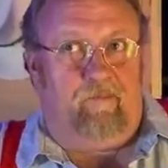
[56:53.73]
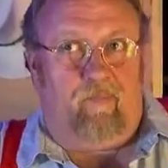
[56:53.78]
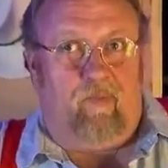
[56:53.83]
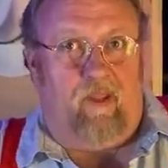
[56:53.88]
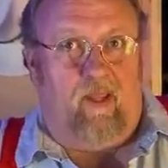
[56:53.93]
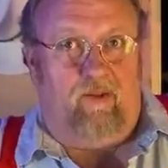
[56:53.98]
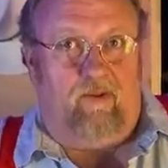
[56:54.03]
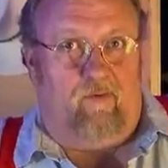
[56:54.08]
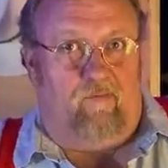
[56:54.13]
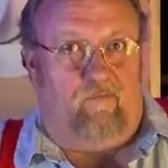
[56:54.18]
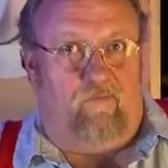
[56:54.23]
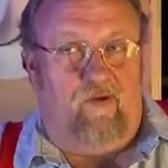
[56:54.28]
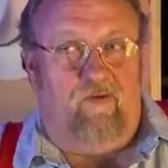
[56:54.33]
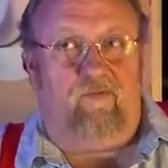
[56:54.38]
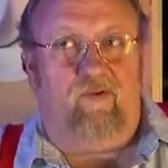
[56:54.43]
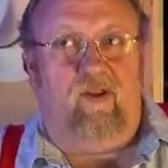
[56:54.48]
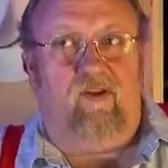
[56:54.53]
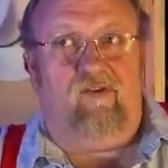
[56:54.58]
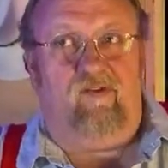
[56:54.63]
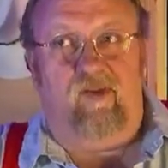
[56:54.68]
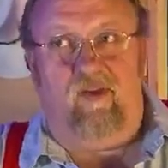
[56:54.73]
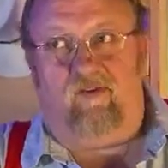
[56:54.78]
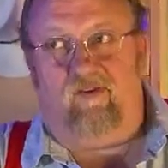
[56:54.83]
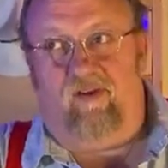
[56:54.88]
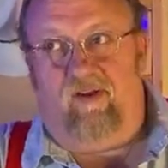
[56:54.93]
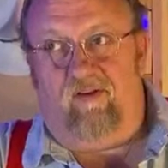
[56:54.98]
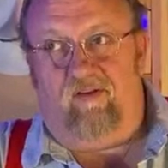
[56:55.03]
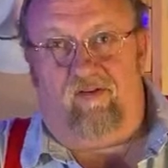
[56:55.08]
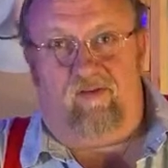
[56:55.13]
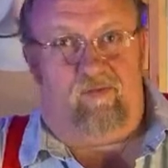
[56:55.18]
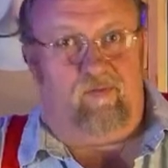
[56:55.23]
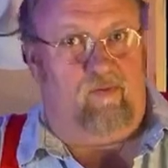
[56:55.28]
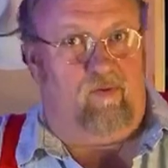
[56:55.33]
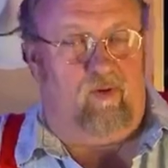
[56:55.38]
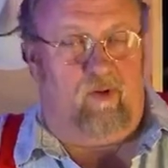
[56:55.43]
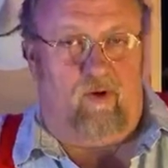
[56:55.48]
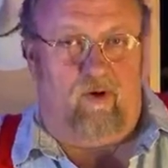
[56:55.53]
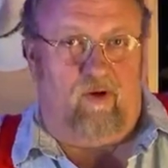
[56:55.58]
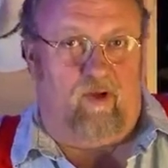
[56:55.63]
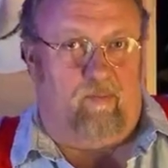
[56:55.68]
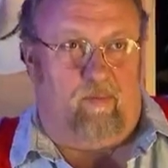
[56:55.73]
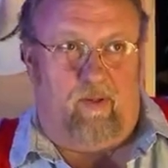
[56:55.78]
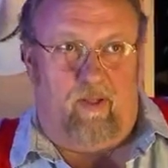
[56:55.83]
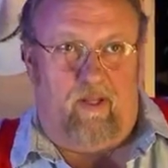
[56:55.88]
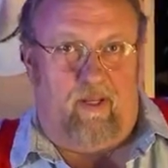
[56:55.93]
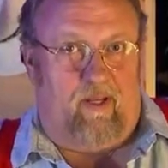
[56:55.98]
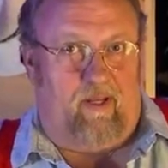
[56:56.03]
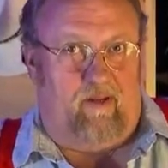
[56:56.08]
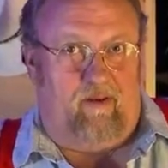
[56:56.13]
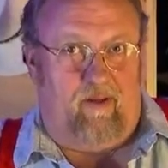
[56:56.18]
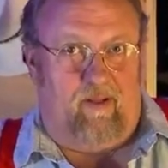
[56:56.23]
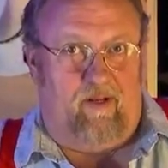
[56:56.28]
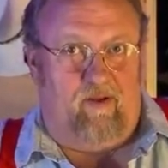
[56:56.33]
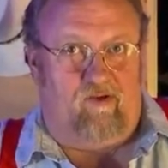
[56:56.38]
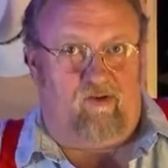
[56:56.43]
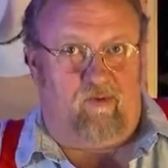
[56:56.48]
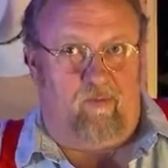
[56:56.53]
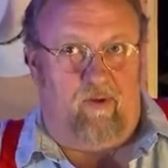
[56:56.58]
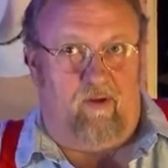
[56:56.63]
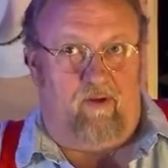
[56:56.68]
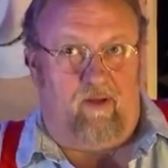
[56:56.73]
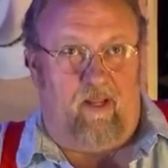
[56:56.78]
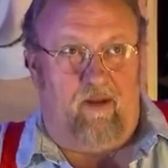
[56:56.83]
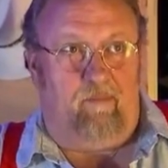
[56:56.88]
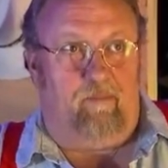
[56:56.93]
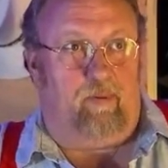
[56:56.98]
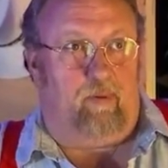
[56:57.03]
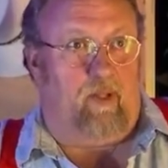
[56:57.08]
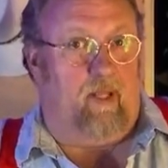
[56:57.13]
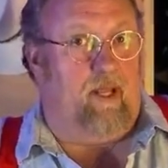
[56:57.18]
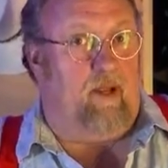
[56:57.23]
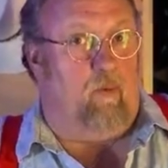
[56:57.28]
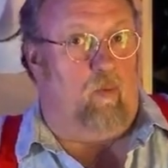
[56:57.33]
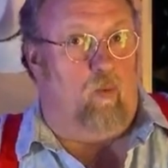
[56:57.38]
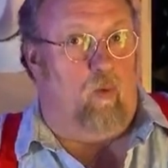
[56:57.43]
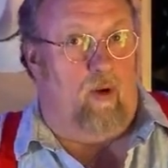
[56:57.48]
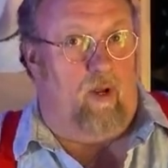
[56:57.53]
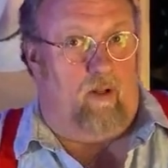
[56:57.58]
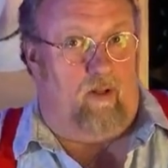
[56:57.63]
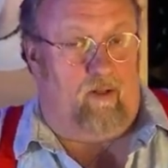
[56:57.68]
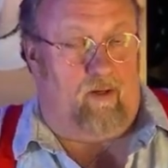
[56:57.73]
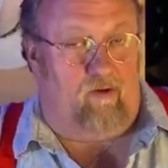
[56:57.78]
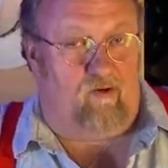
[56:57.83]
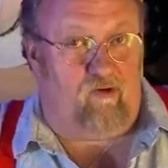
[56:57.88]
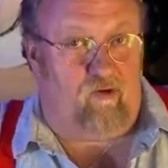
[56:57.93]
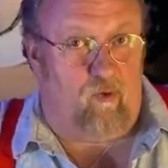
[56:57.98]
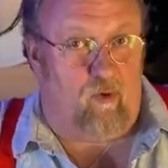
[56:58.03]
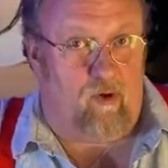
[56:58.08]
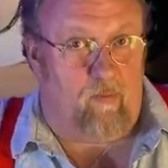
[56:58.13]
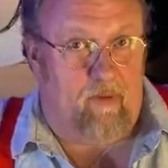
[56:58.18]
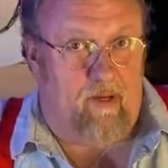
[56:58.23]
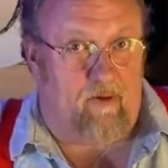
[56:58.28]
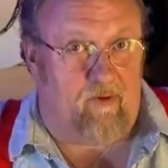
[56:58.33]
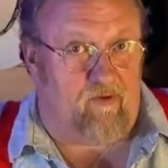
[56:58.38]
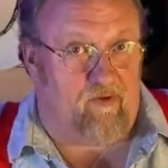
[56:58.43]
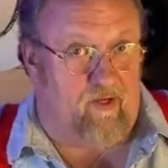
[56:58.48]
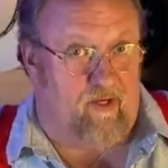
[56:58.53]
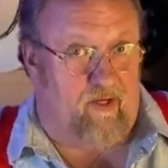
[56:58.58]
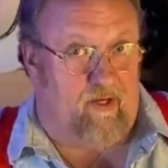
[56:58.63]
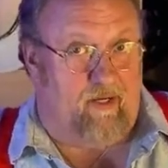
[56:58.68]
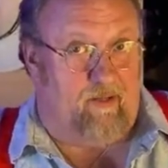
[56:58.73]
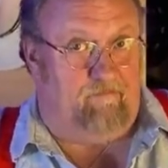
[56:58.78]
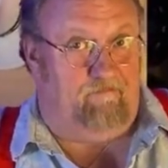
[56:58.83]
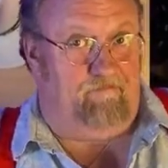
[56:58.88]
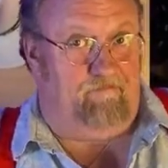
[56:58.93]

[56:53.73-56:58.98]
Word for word: in their fifties, sixties learn to play an instrument and play it well in a short amount of time.